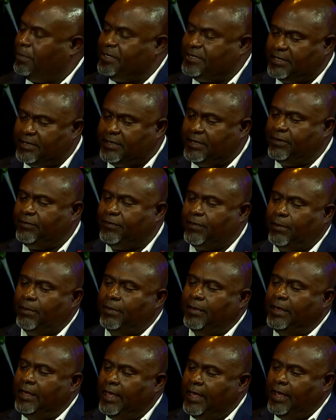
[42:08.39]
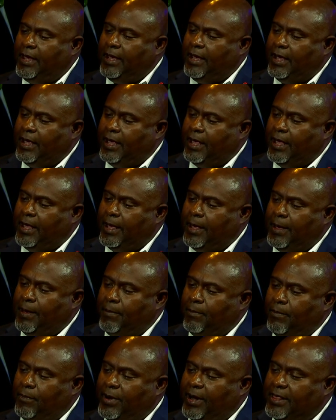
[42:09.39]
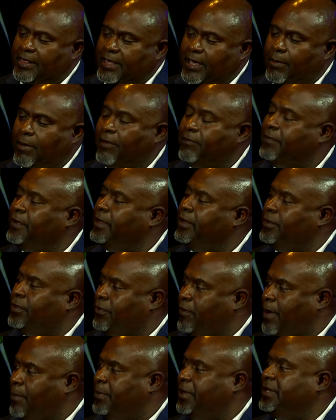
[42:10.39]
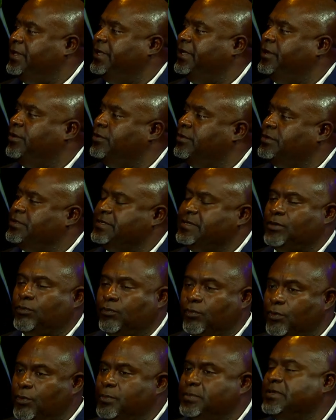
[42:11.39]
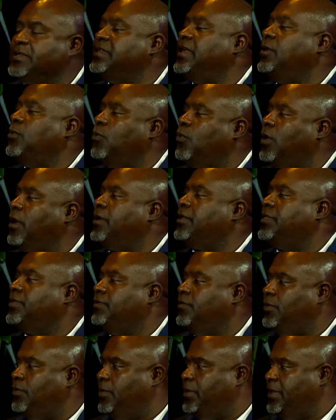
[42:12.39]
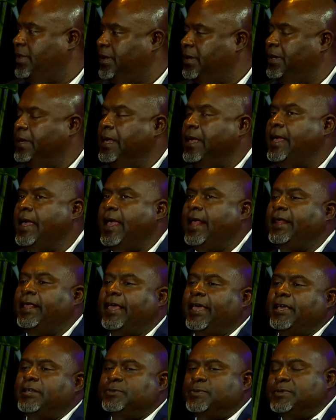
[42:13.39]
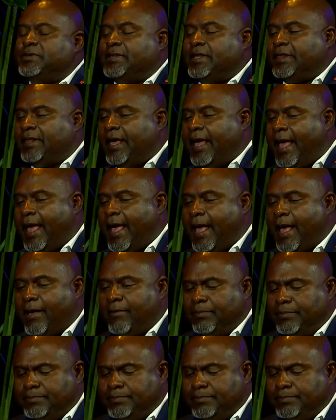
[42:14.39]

particularly from um, when I think about philanthropic leaders, the rooms that they walk through and the engagements that they have.